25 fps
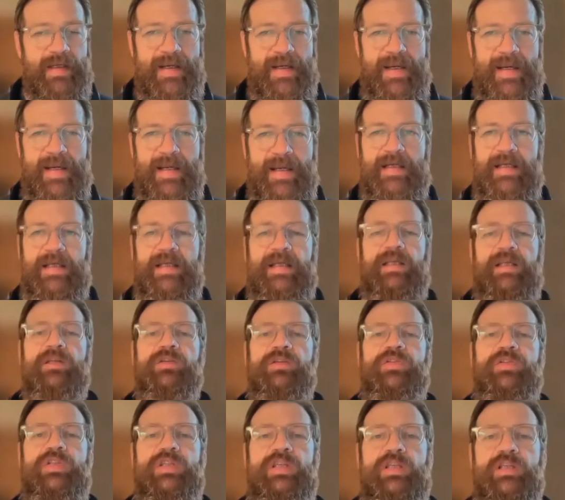any
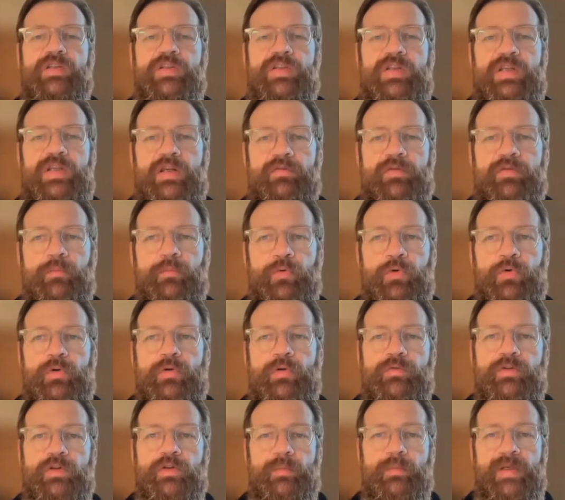C N C F
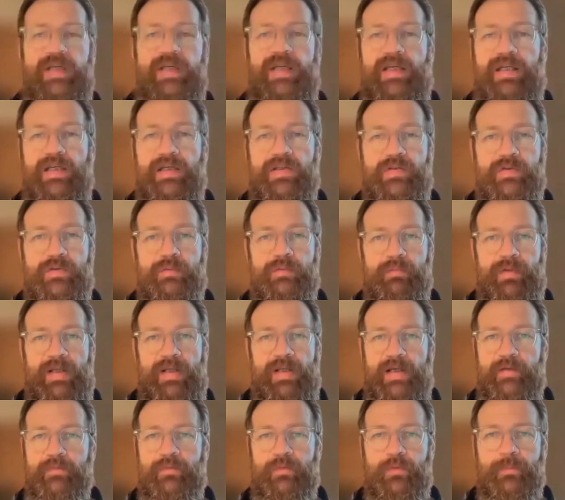approved Kubernetes
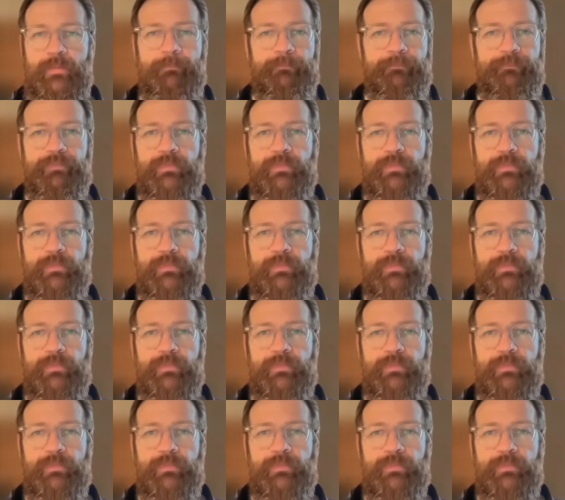platform,